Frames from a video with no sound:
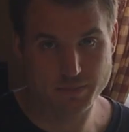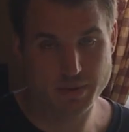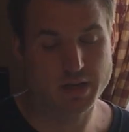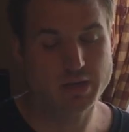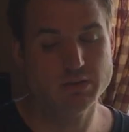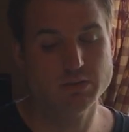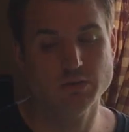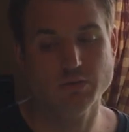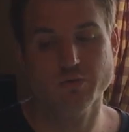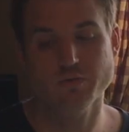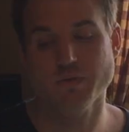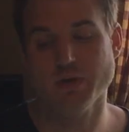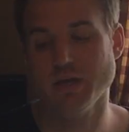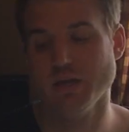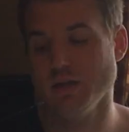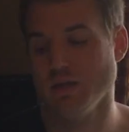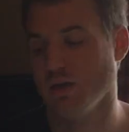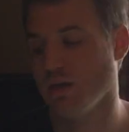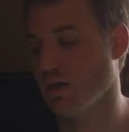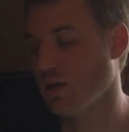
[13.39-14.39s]

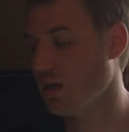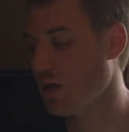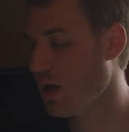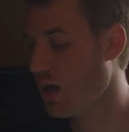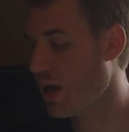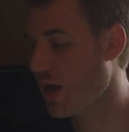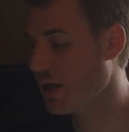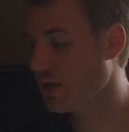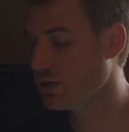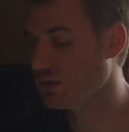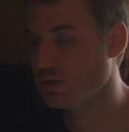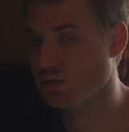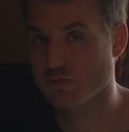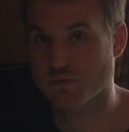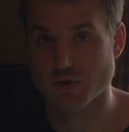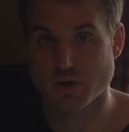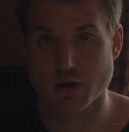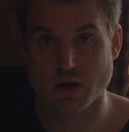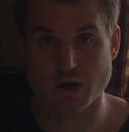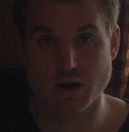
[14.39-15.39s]
Pennsylvania as
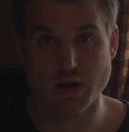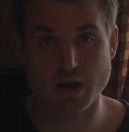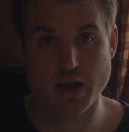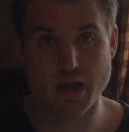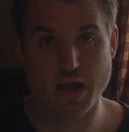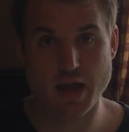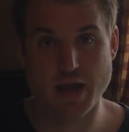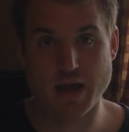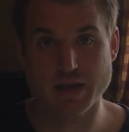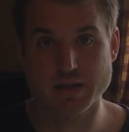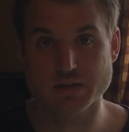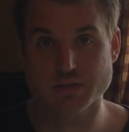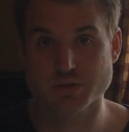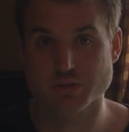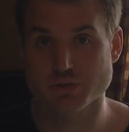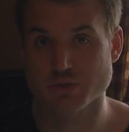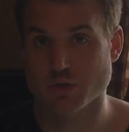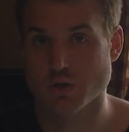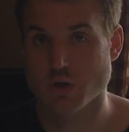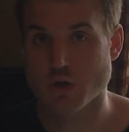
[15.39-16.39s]
far
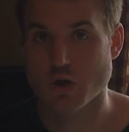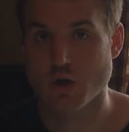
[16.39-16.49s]
as